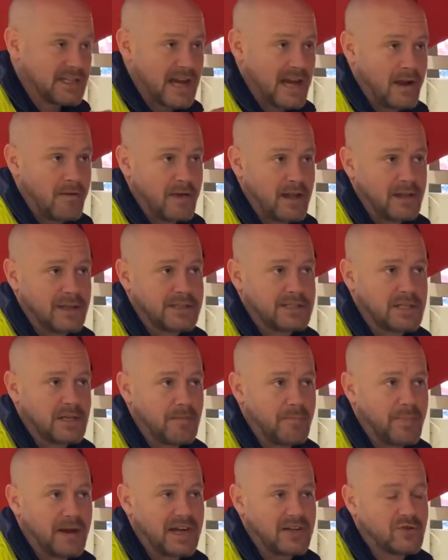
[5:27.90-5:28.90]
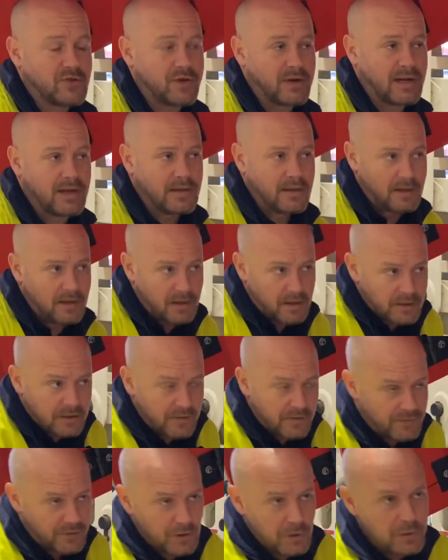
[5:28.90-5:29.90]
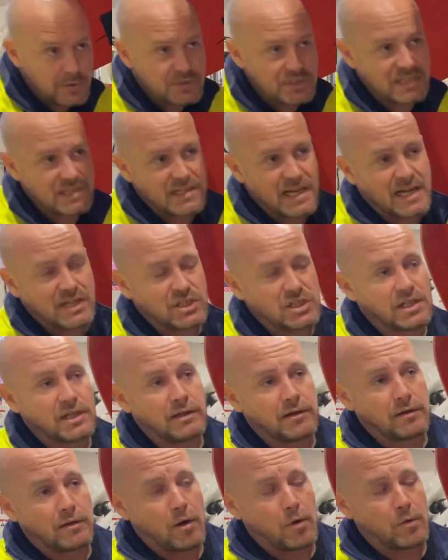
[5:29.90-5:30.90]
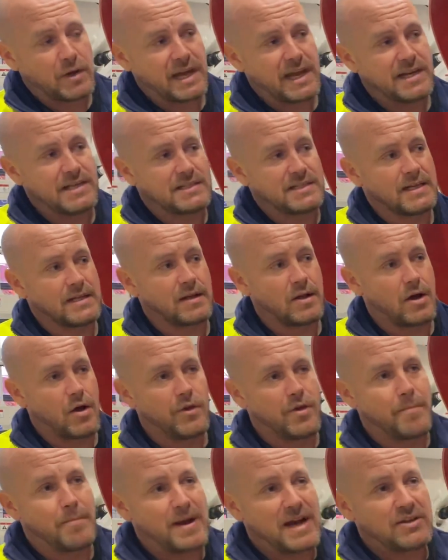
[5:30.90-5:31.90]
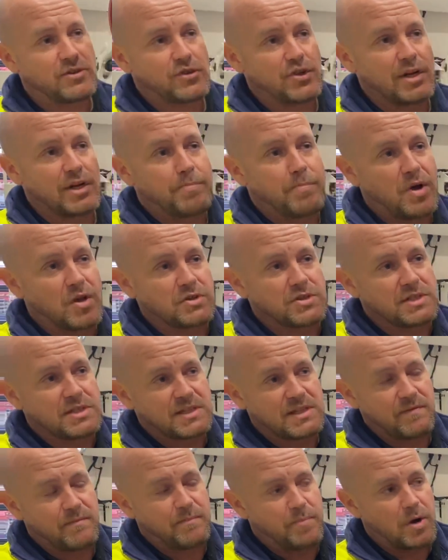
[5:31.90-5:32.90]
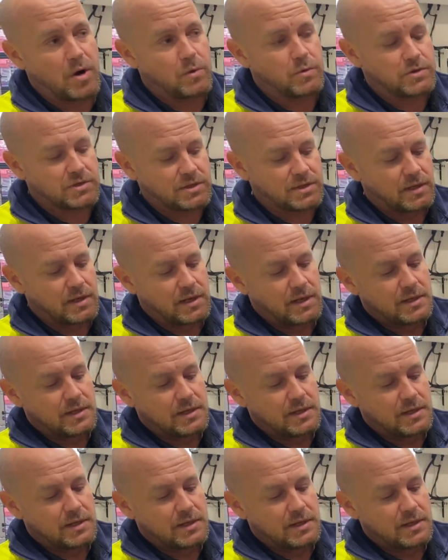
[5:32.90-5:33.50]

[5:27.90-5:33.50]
directly to the battery. The fuse is actually located on the battery positive post.